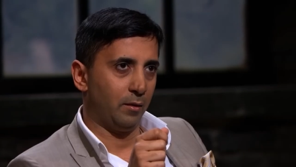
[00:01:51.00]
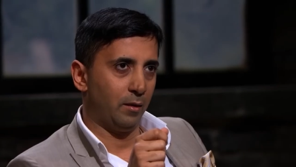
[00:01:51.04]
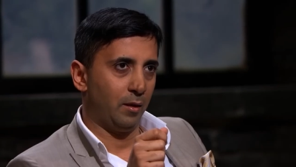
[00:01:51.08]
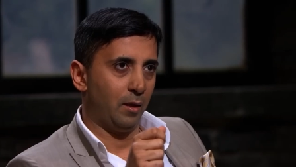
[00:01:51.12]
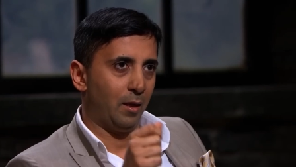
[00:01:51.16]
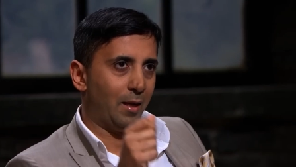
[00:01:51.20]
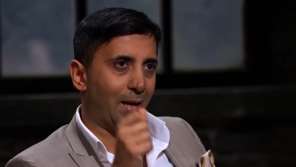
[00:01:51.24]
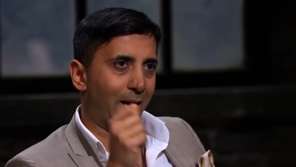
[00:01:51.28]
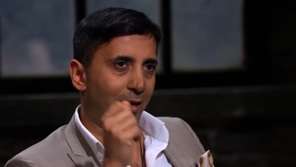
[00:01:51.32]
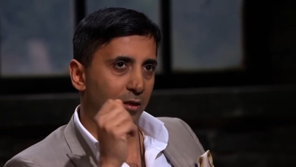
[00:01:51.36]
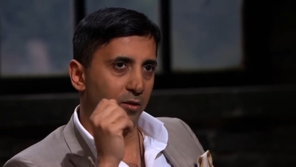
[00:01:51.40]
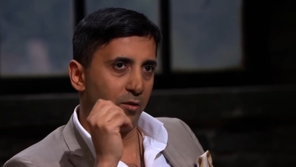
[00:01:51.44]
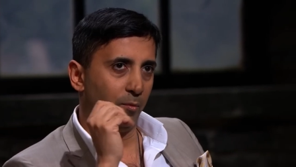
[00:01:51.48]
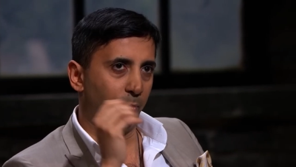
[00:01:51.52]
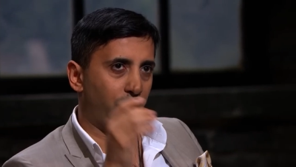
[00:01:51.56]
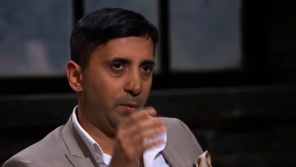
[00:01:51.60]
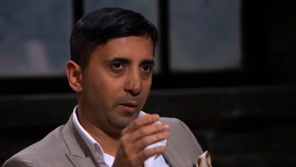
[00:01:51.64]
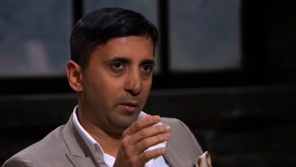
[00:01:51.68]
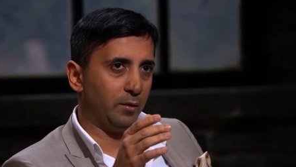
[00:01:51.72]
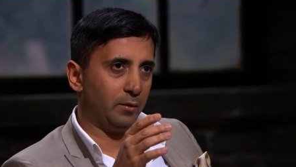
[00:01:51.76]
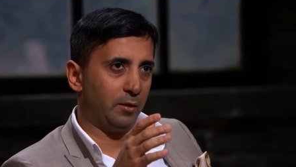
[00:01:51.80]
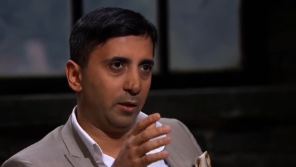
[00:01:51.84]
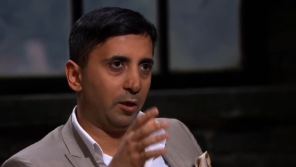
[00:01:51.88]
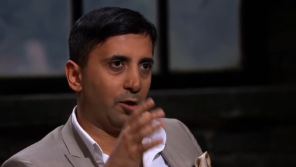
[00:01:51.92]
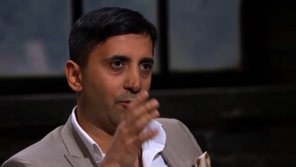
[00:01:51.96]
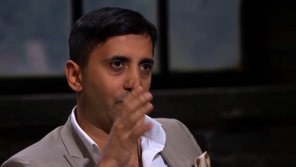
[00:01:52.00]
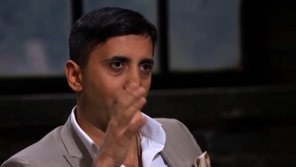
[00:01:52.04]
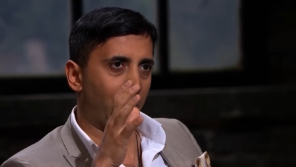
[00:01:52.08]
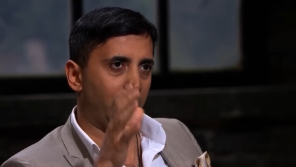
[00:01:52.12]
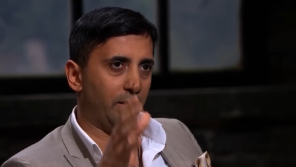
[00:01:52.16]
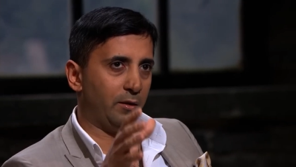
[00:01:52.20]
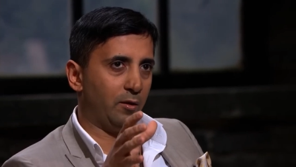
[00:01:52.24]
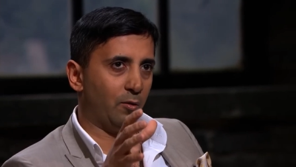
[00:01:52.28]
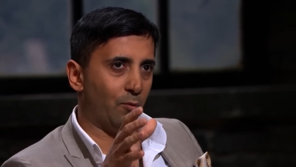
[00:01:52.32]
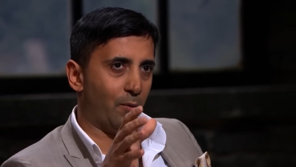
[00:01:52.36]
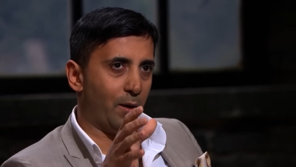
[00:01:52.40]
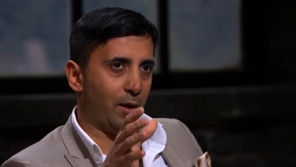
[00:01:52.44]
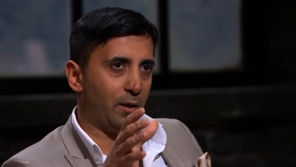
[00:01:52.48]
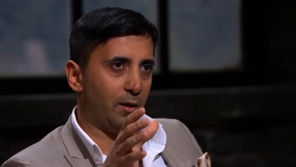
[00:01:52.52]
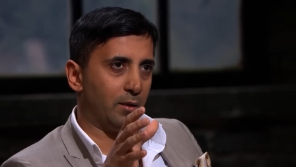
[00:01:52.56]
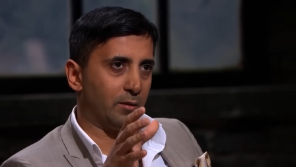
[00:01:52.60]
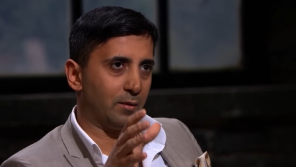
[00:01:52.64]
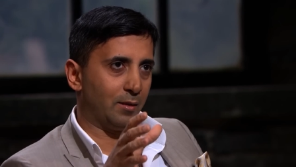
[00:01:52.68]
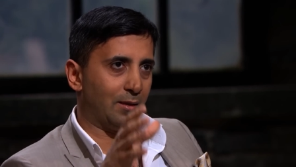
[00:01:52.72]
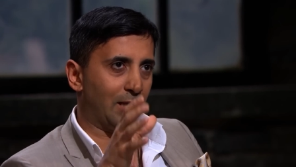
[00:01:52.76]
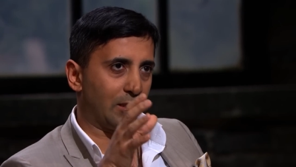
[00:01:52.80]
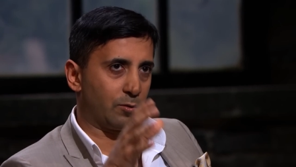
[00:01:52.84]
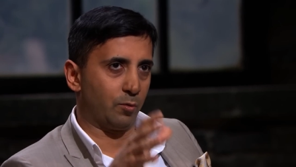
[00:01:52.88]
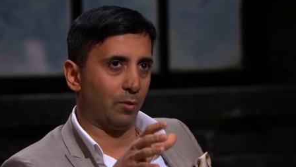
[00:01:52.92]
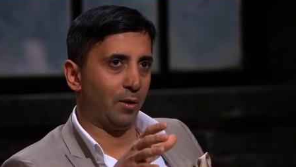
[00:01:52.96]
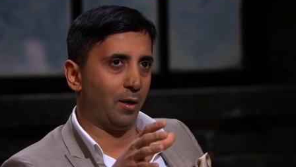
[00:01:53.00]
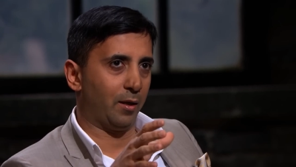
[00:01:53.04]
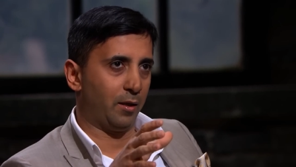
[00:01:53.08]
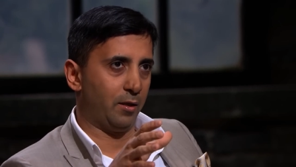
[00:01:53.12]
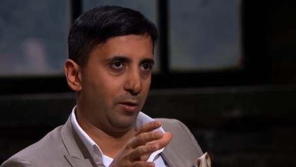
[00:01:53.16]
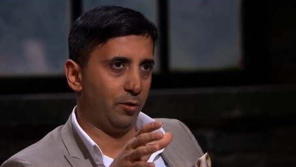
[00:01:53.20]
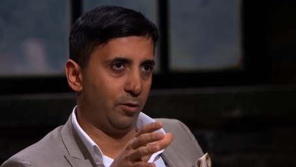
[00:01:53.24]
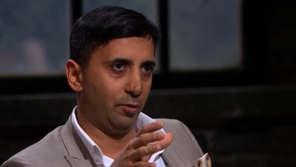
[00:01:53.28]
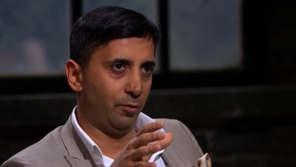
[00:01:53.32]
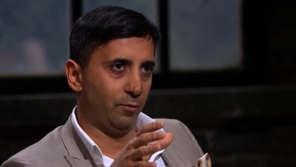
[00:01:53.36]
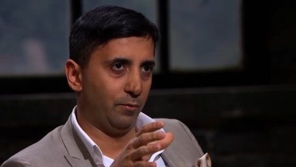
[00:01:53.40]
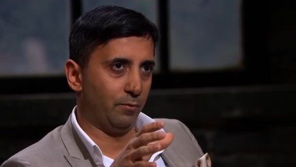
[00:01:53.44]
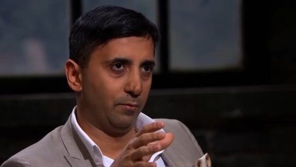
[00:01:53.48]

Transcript: scaled within a few years and was bought out by